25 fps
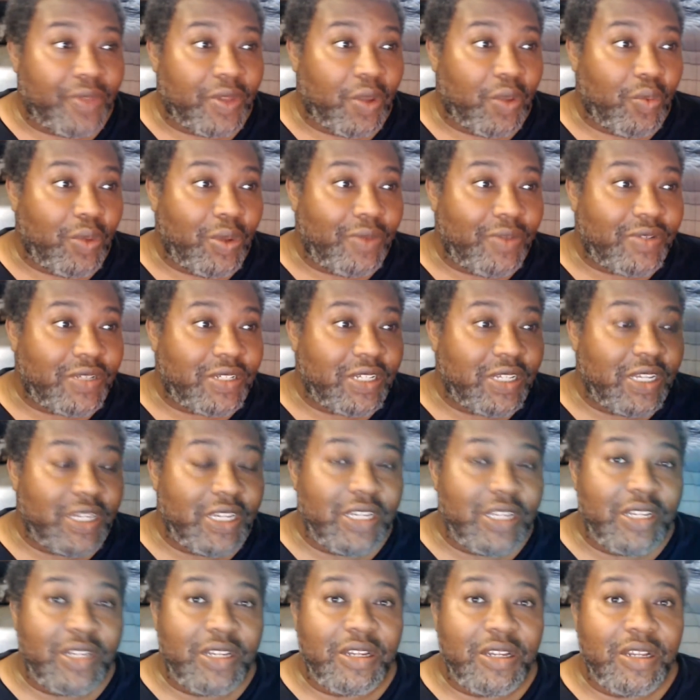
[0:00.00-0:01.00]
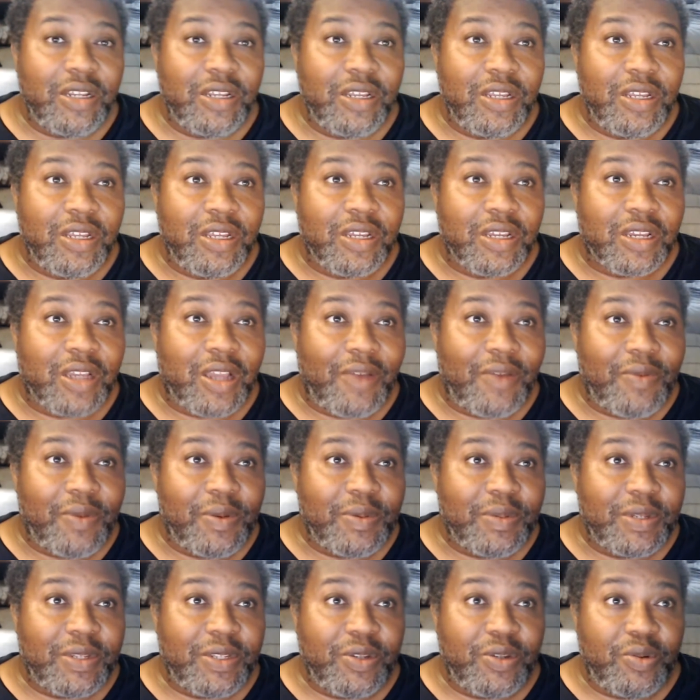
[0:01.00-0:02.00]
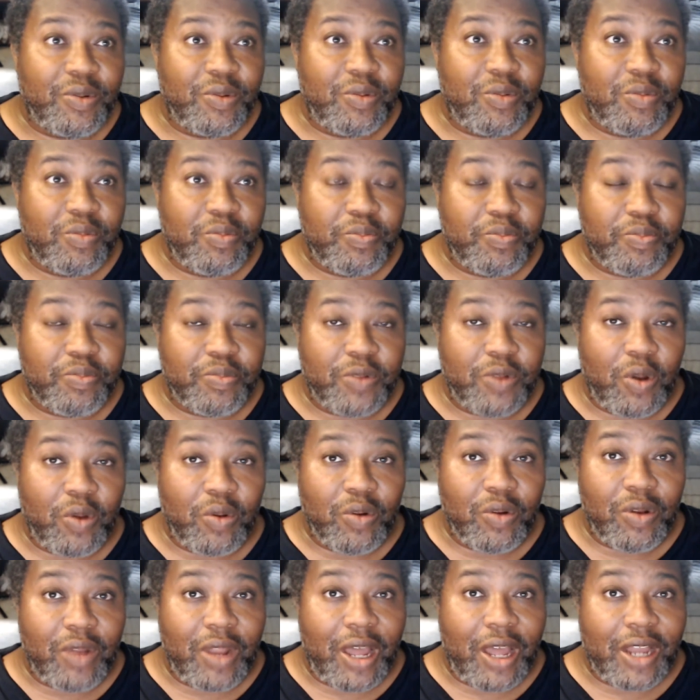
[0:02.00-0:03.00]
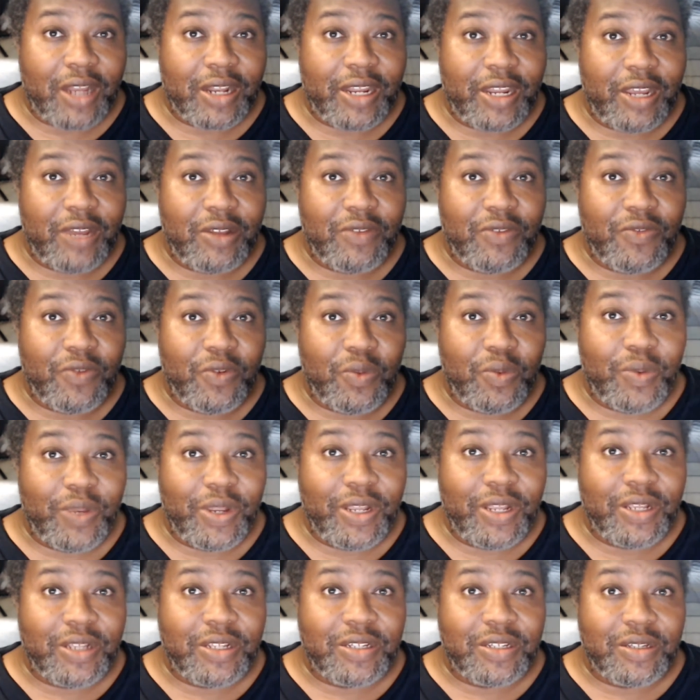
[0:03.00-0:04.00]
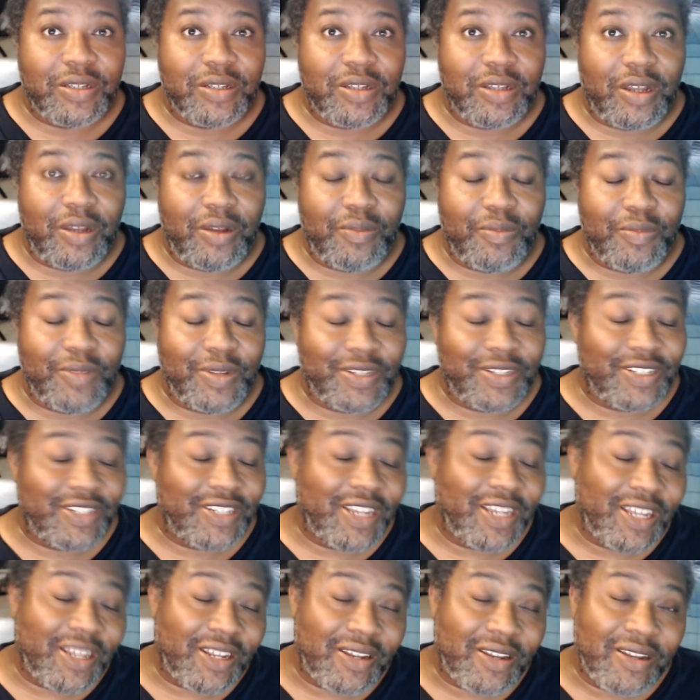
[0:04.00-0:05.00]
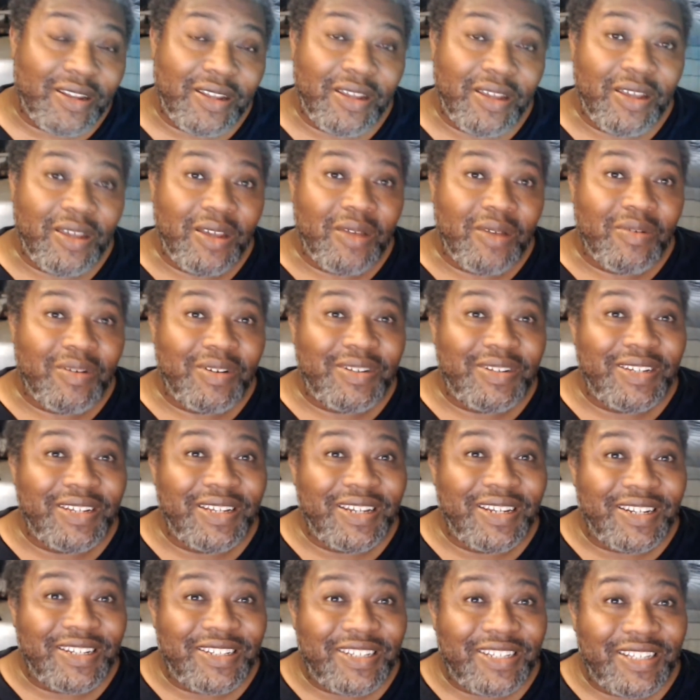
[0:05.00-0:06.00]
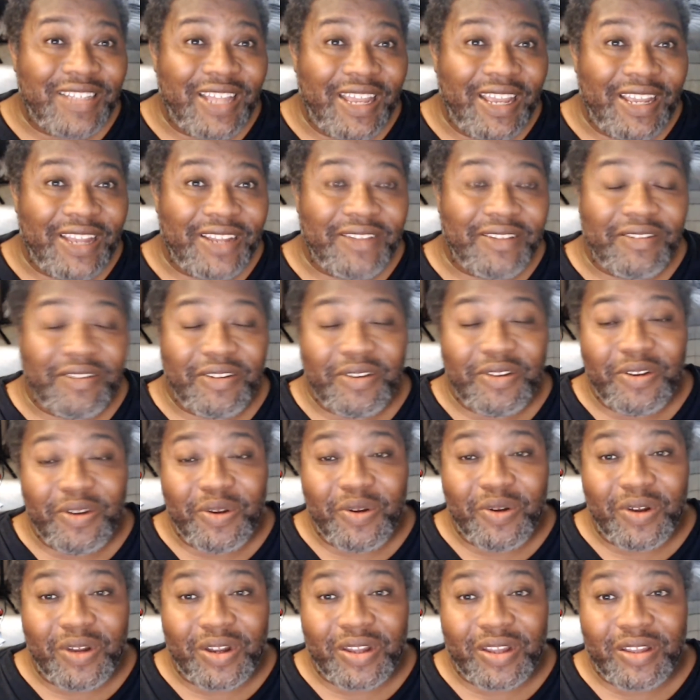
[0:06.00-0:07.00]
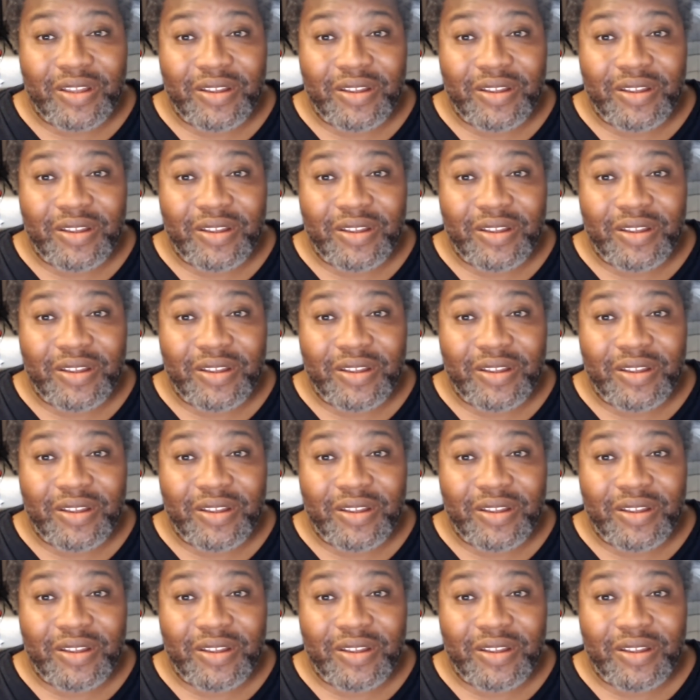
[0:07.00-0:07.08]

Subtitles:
We've seen governments do total lockdowns for weeks. Shit, we've seen a state, New York,